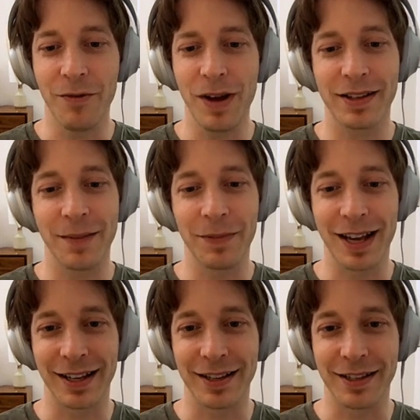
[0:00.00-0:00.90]
Uh, well, except the
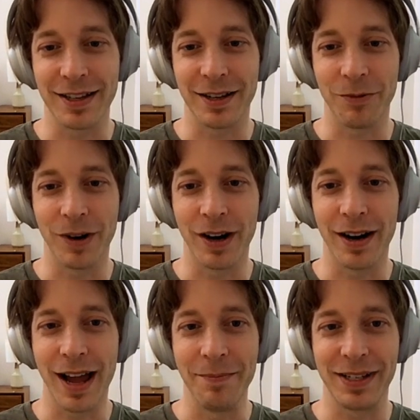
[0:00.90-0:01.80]
second season. Yes,
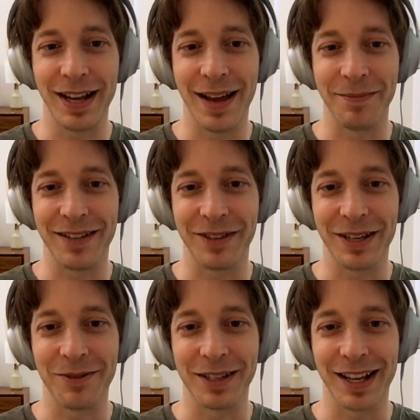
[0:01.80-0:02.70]
second M- season.
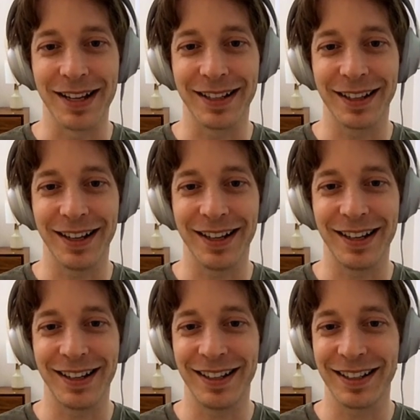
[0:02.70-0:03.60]
MTV was like,
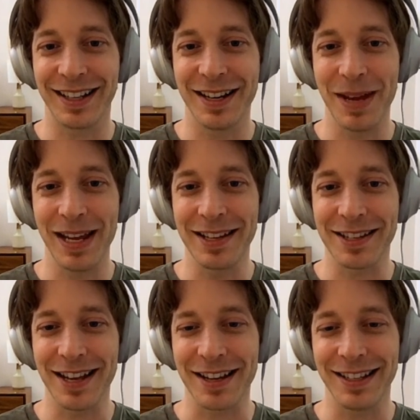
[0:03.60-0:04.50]
uh, "Can you make it
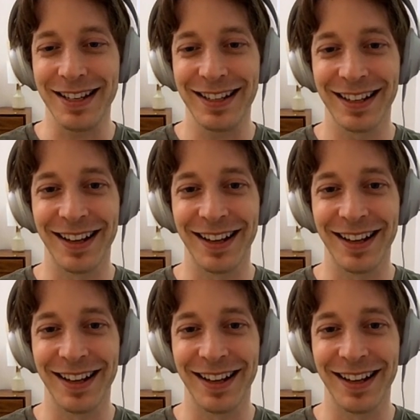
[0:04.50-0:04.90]
sexy?"